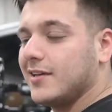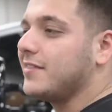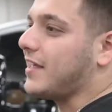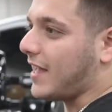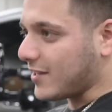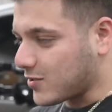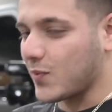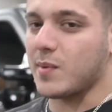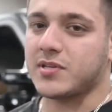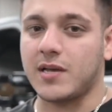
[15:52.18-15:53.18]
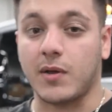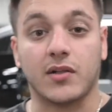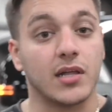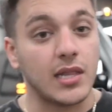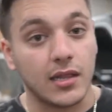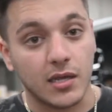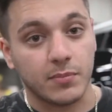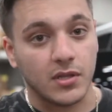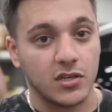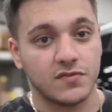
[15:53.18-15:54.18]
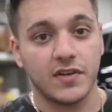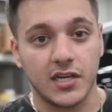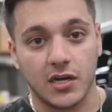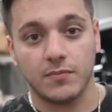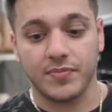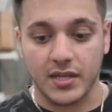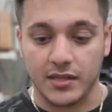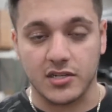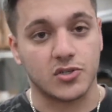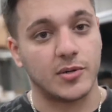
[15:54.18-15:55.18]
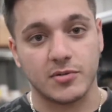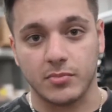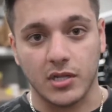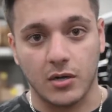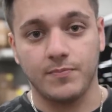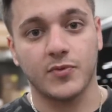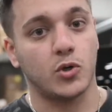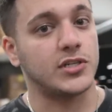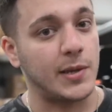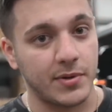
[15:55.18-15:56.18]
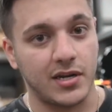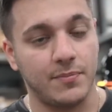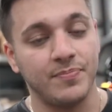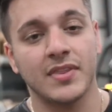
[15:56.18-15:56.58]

then head to the website by clicking that link below this video in the description below, or type it in